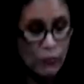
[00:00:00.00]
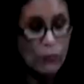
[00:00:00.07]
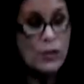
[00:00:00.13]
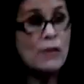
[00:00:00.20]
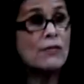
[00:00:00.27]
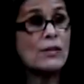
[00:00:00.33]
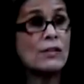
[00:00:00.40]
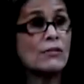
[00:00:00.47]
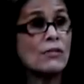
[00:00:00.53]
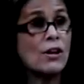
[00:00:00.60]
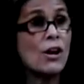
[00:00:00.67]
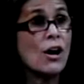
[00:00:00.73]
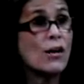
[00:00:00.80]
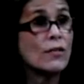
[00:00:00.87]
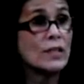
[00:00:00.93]
even
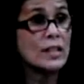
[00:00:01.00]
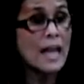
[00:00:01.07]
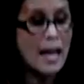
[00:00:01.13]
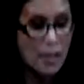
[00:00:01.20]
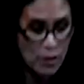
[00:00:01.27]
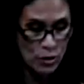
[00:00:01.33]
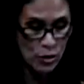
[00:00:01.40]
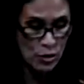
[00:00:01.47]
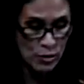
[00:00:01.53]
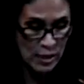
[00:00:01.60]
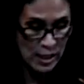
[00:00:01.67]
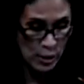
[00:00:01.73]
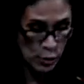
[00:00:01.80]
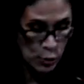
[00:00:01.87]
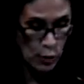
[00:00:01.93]
of the land they're
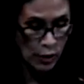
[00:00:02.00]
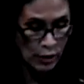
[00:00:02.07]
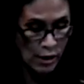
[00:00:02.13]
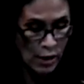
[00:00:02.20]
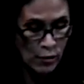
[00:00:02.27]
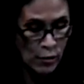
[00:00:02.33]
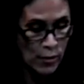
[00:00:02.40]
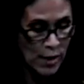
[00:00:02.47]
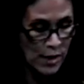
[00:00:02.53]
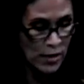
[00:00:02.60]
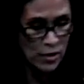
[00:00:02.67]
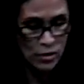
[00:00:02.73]
using to our government.